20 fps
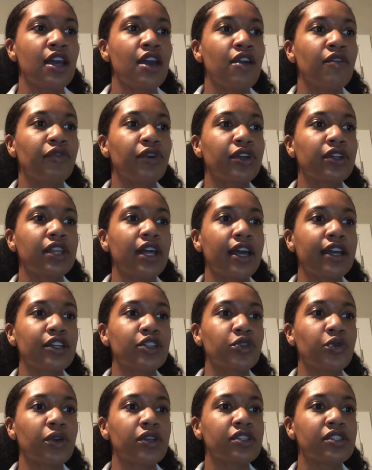for clients
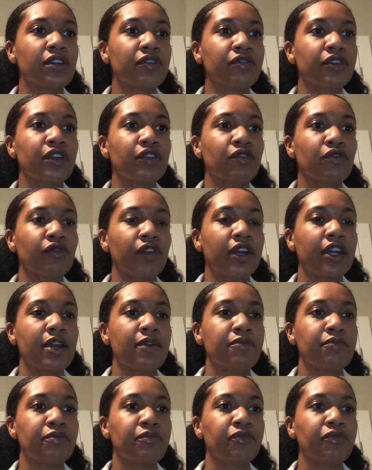who are suffering from
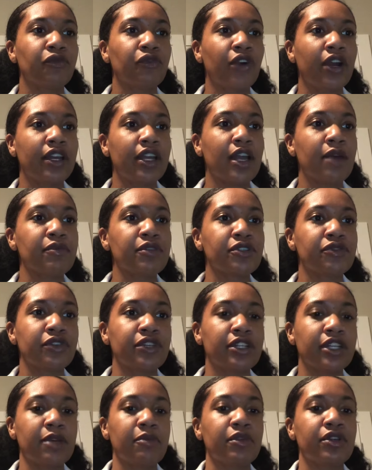right hemisphere
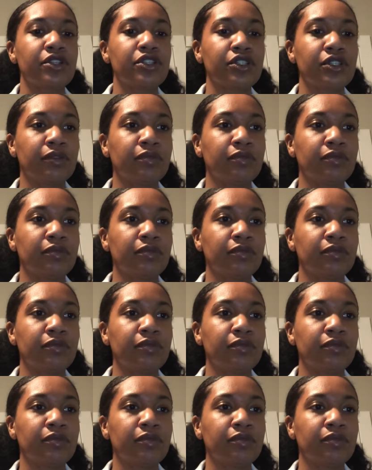damage.